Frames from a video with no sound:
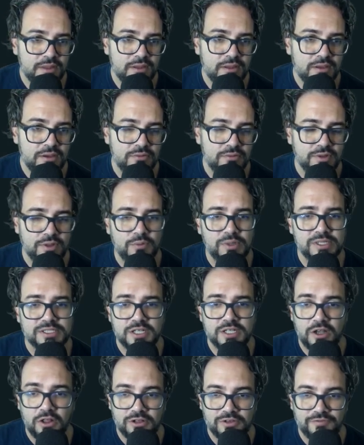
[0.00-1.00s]
Well, there was a
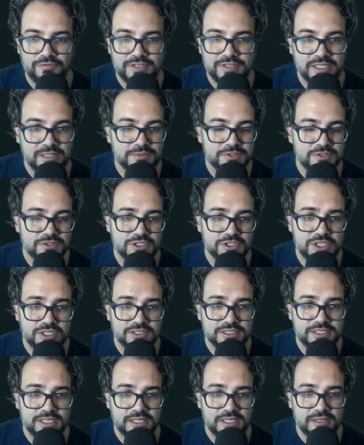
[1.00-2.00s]
lot of teams because
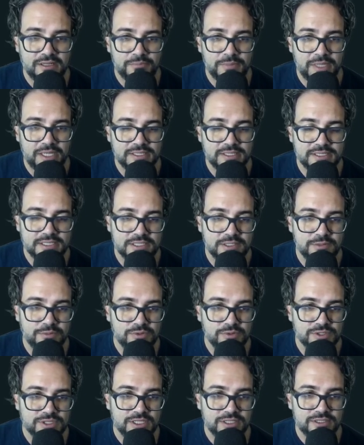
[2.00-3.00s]
Chelsea and Man City were
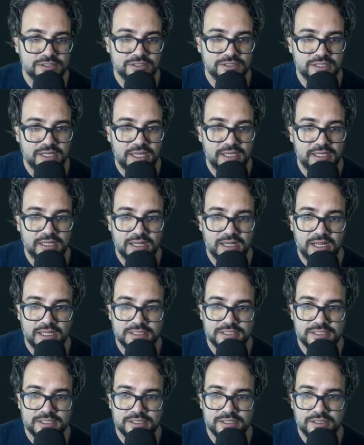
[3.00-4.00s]
also entered, and
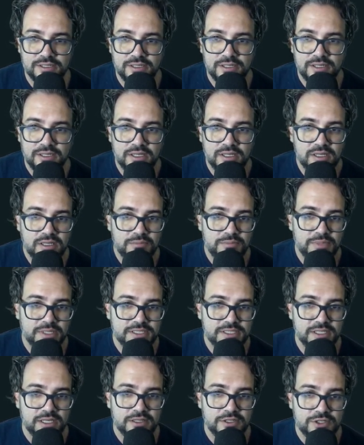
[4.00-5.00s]
Atlanta. But
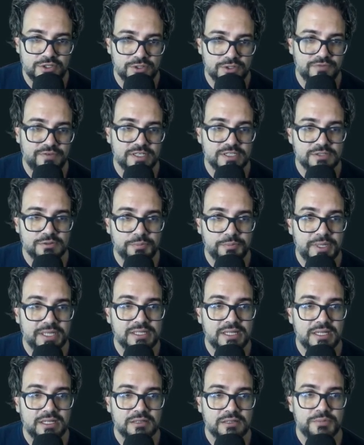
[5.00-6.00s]
yeah, the 2 of us will
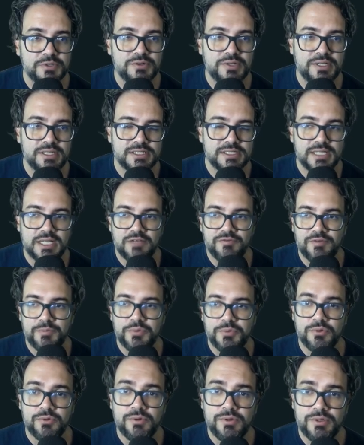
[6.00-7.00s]
battle out between us and
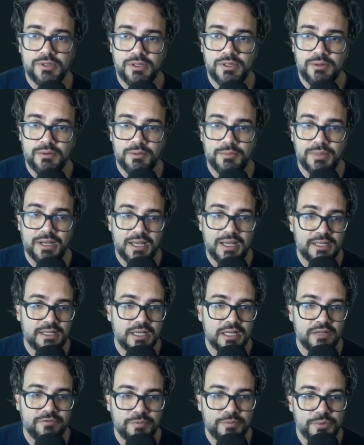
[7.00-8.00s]
Liverpool. Milan and
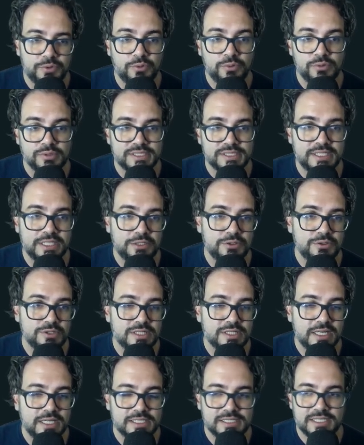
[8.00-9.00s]
Liverpool, we'll see who
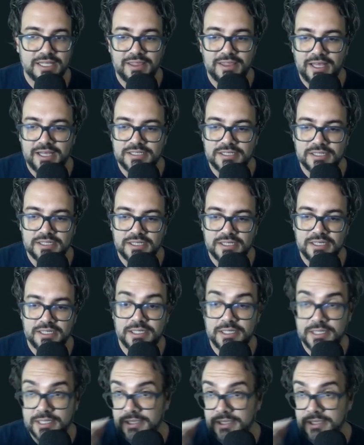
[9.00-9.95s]
takes that cake.